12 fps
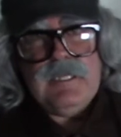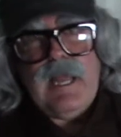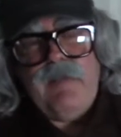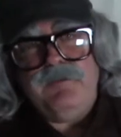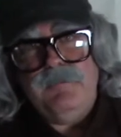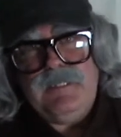that
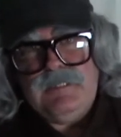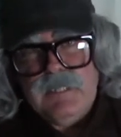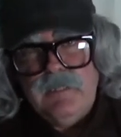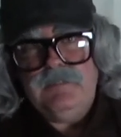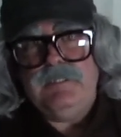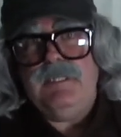have to be
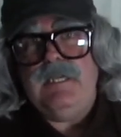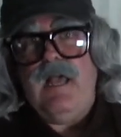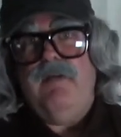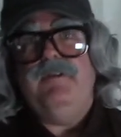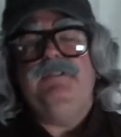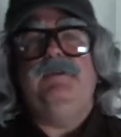done to the
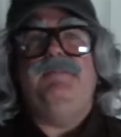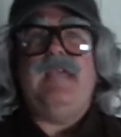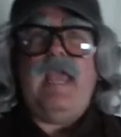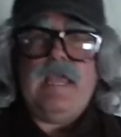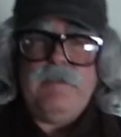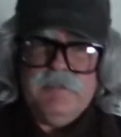oven to
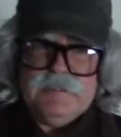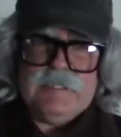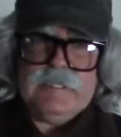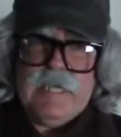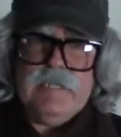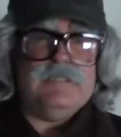be able to
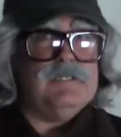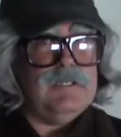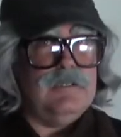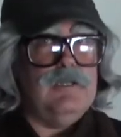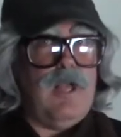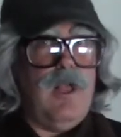get it to
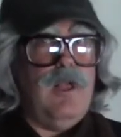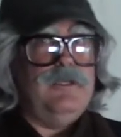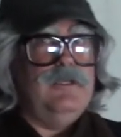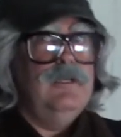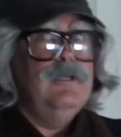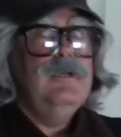turn
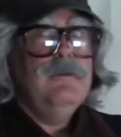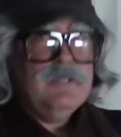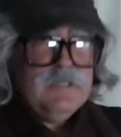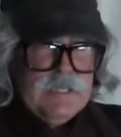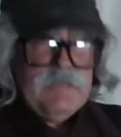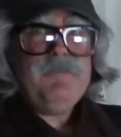on.
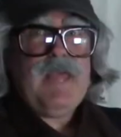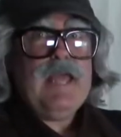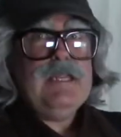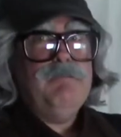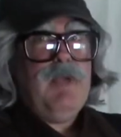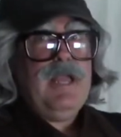Keep
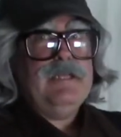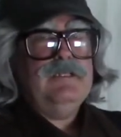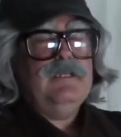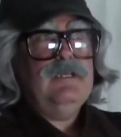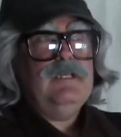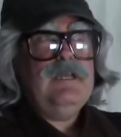that in mind.
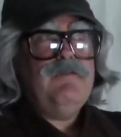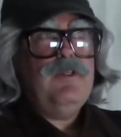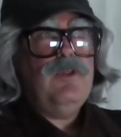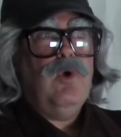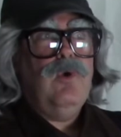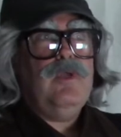
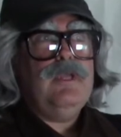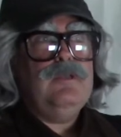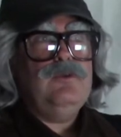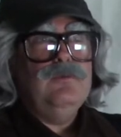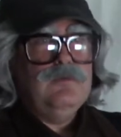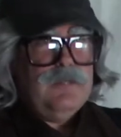Even though
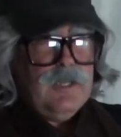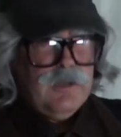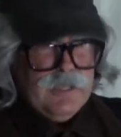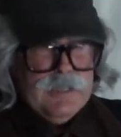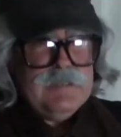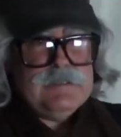there
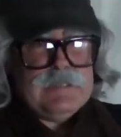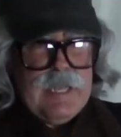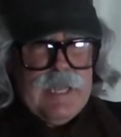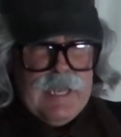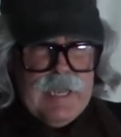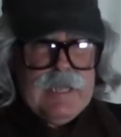is
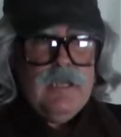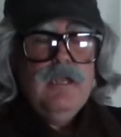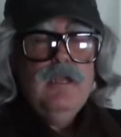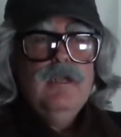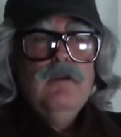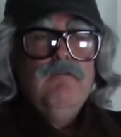a
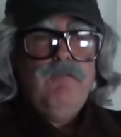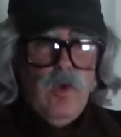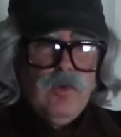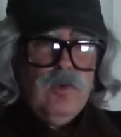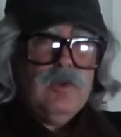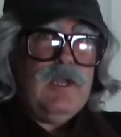
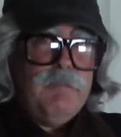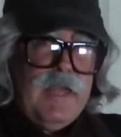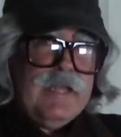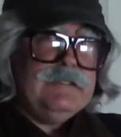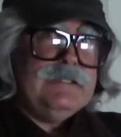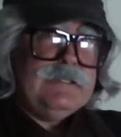vocal command